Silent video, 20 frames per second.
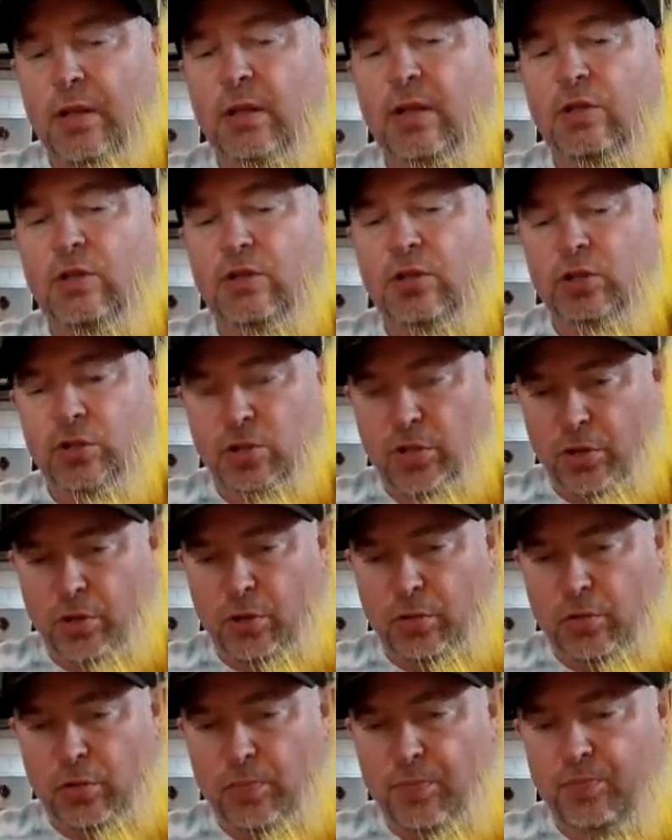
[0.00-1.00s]

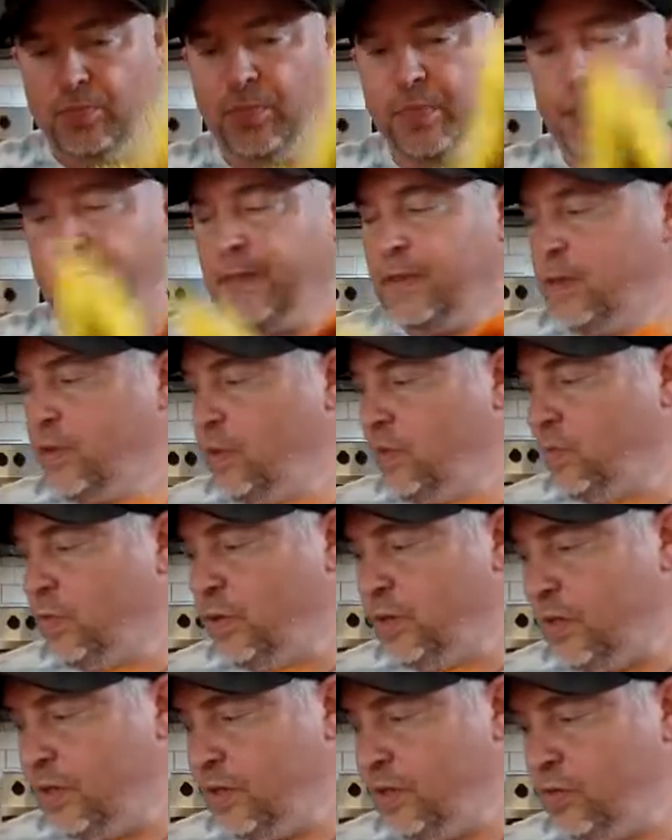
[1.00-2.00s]
So what
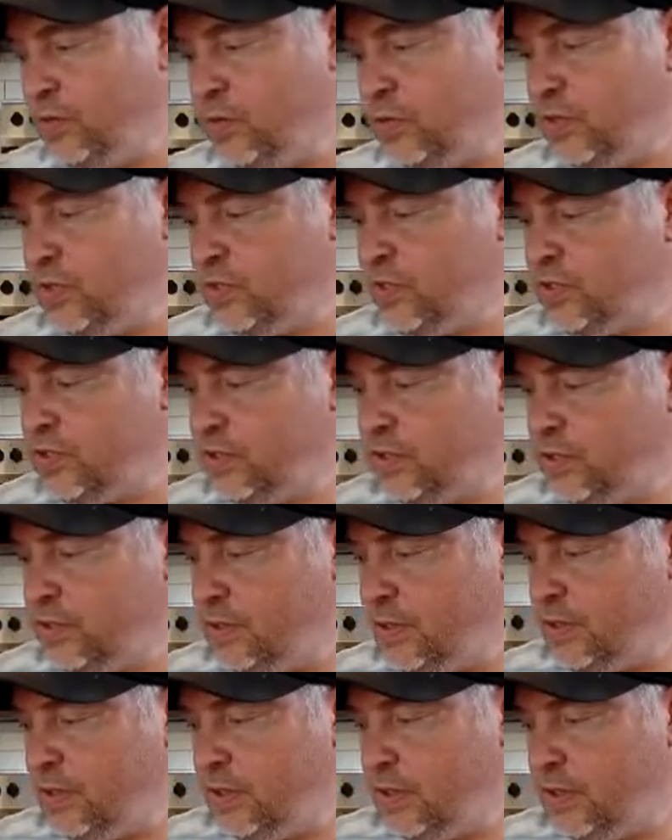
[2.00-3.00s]
I do is,
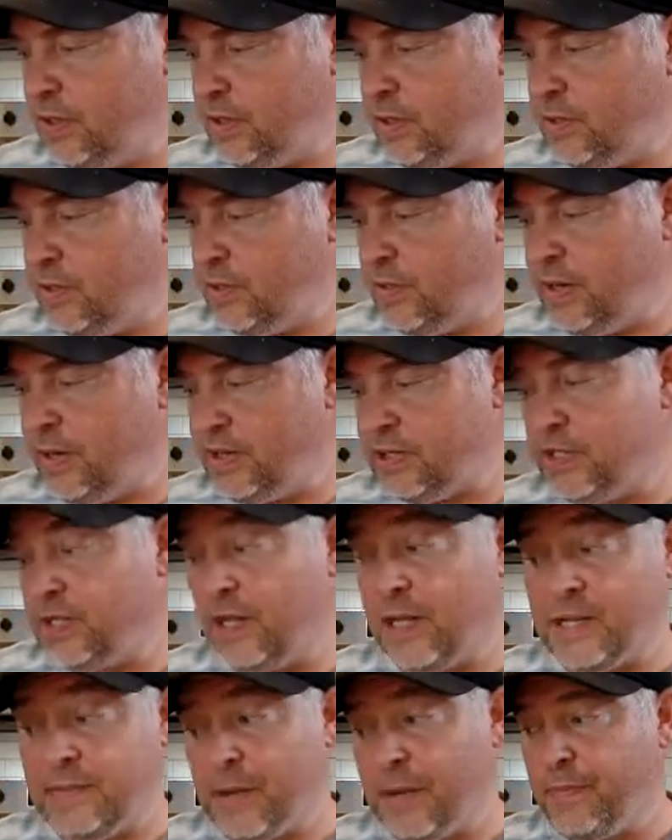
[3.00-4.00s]
when I
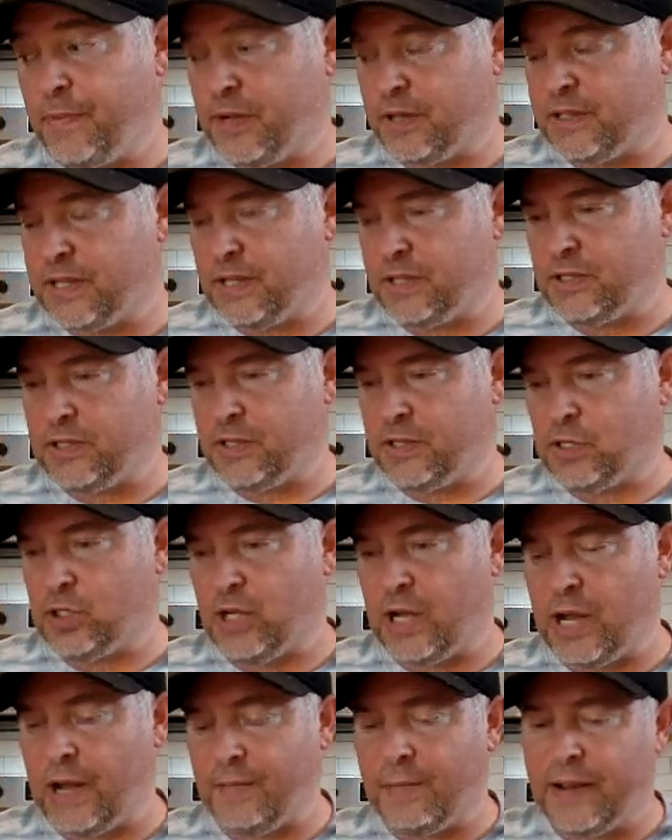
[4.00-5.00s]
select my bucktails in the
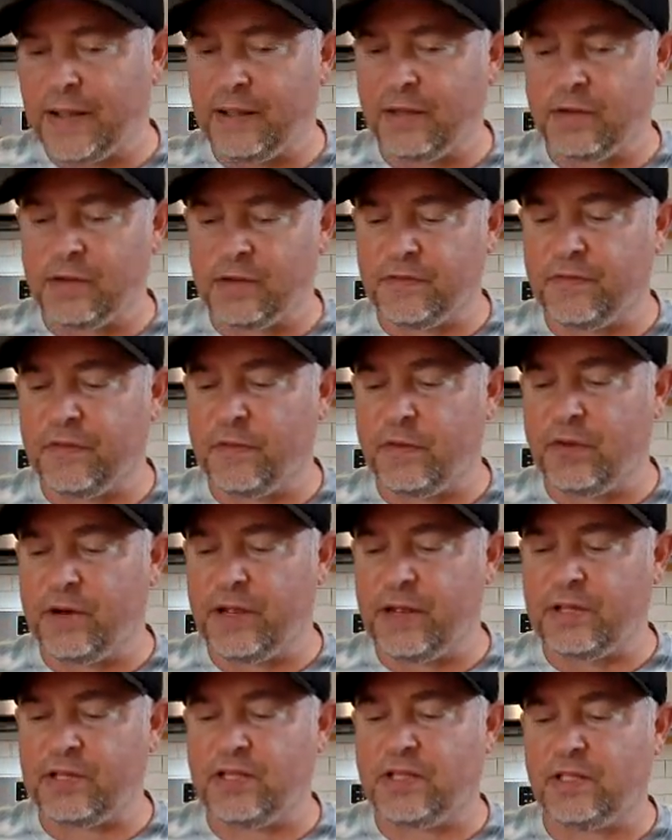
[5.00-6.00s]
shop, I look for
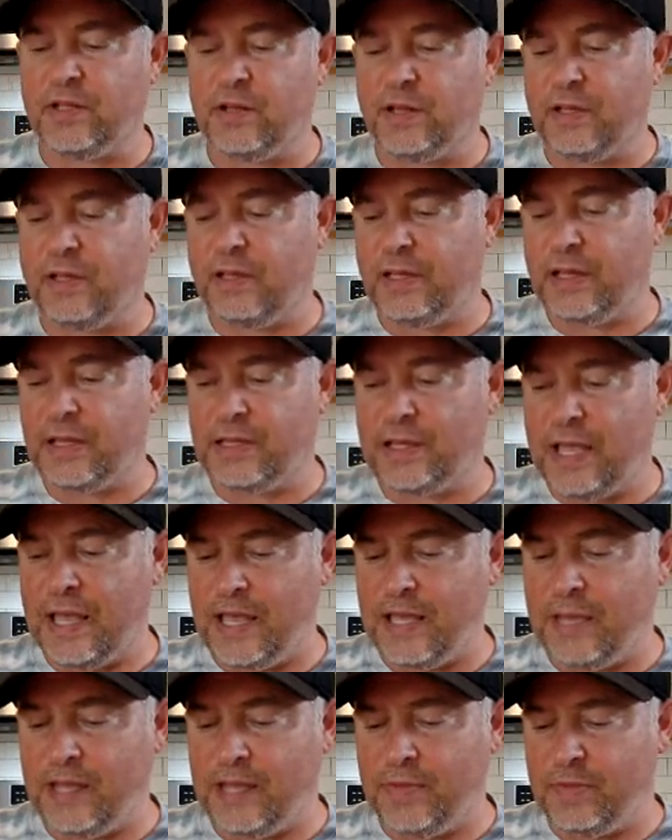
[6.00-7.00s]
a slightly
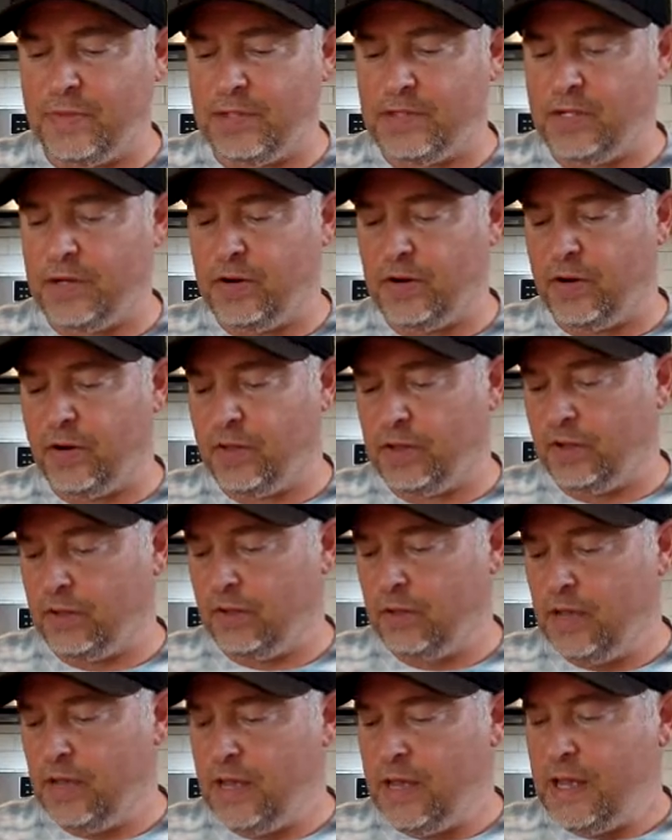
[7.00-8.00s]
kinky material,
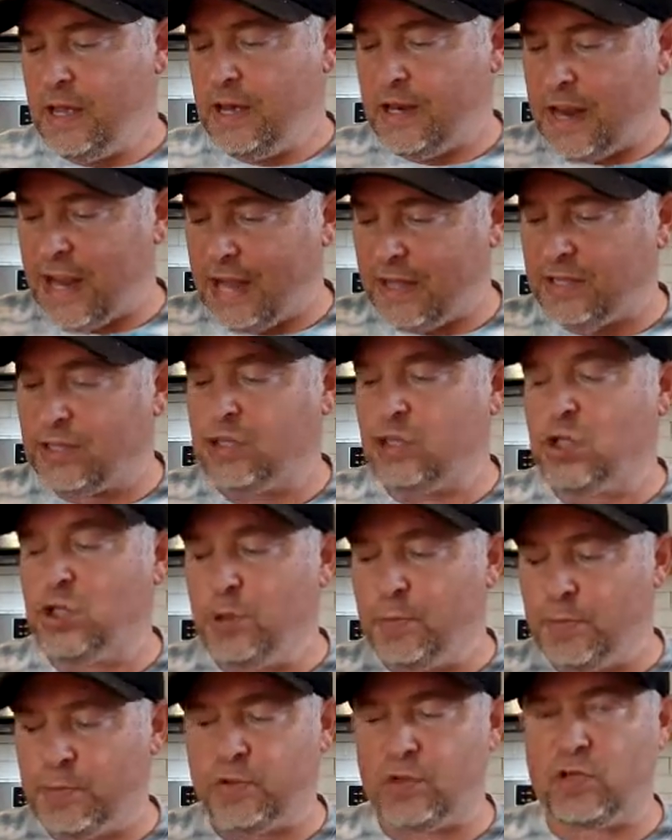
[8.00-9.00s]
not
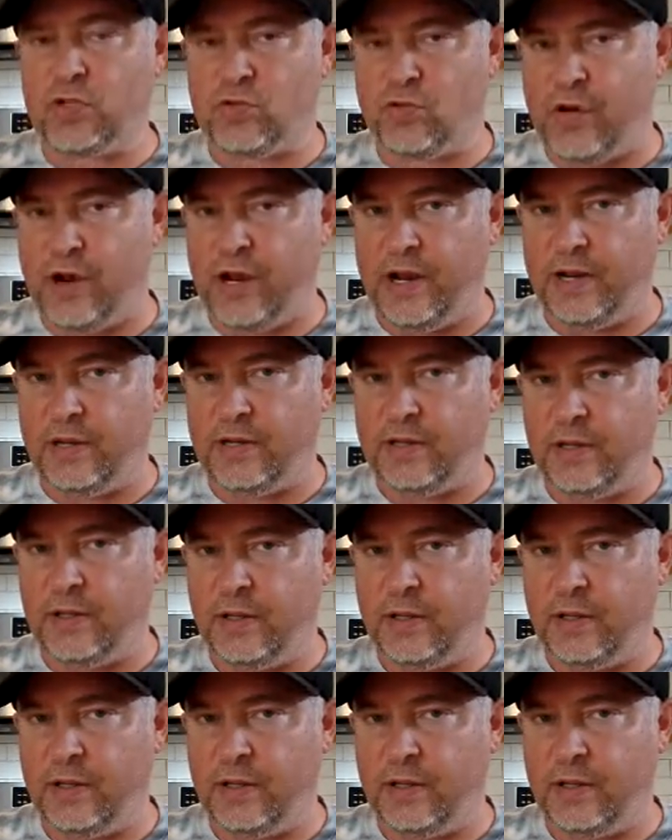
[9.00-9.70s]
super straight.